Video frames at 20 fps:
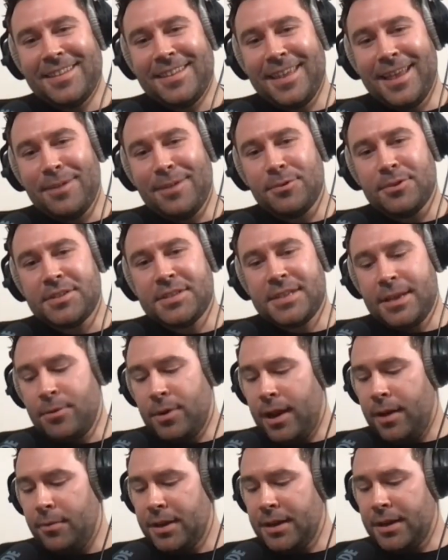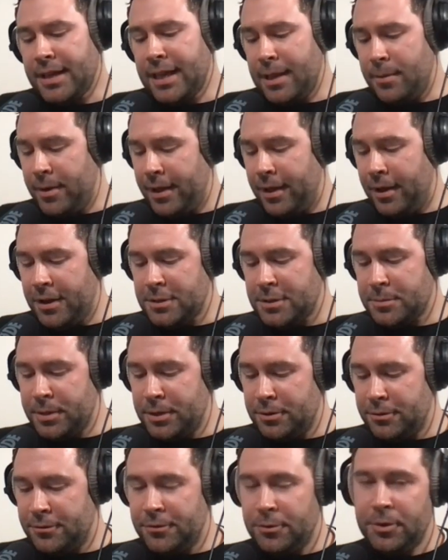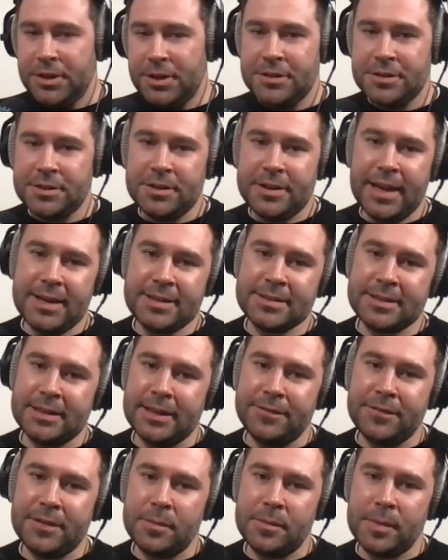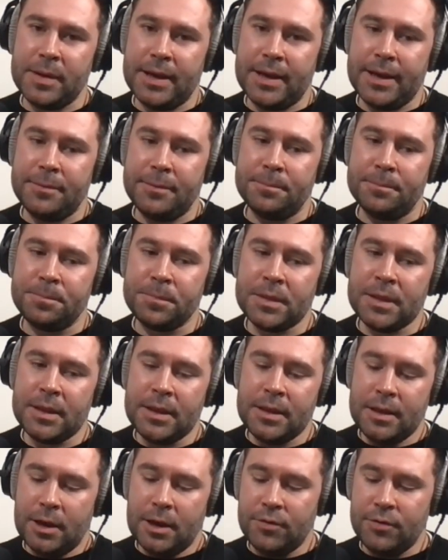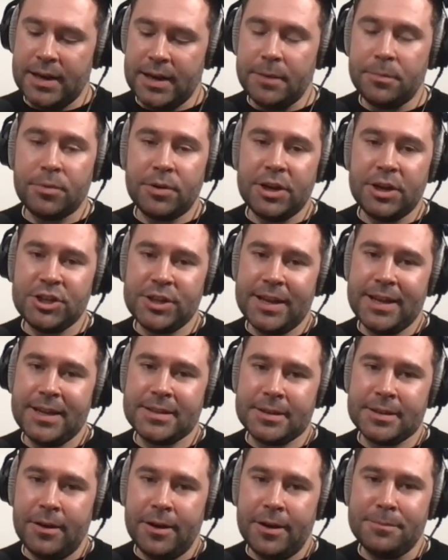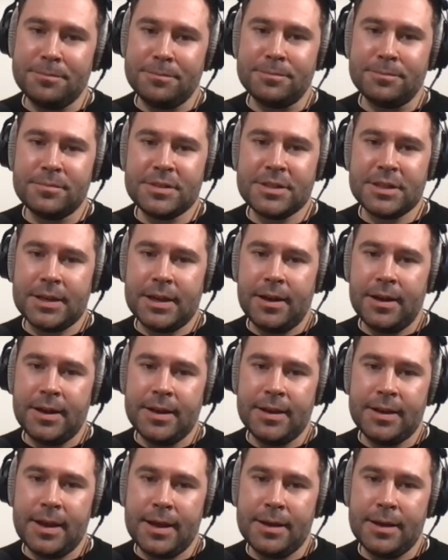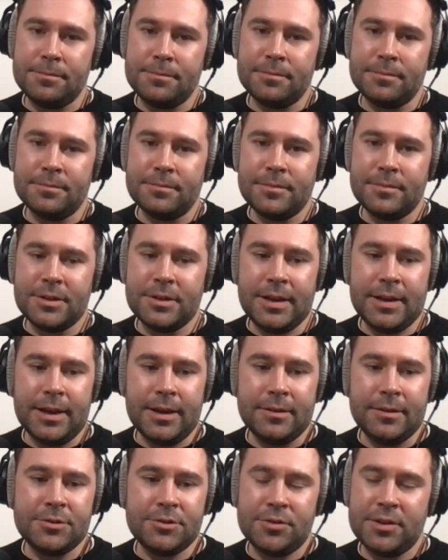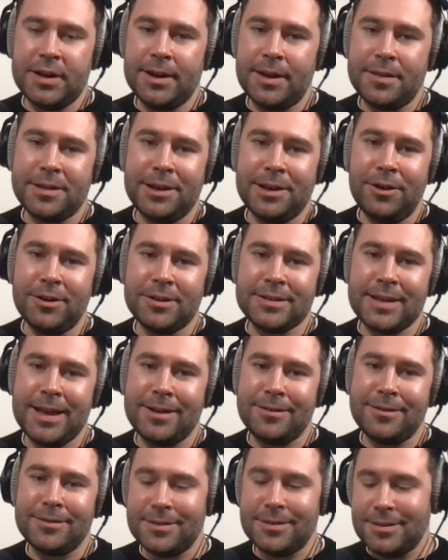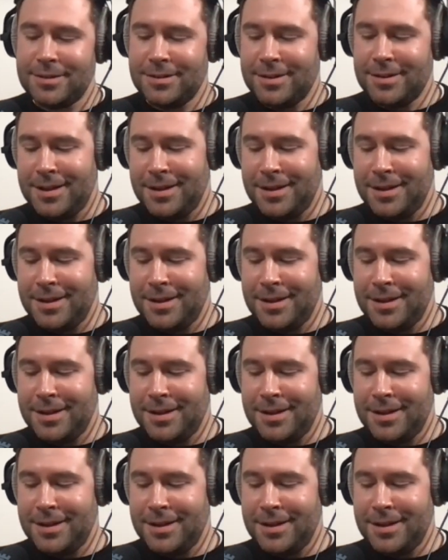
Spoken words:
Yeah, we'll see. Well, I'm going to keep my eyes peeled for what you do next, Olivia, but I really appreciate your time tonight, during another lockdown.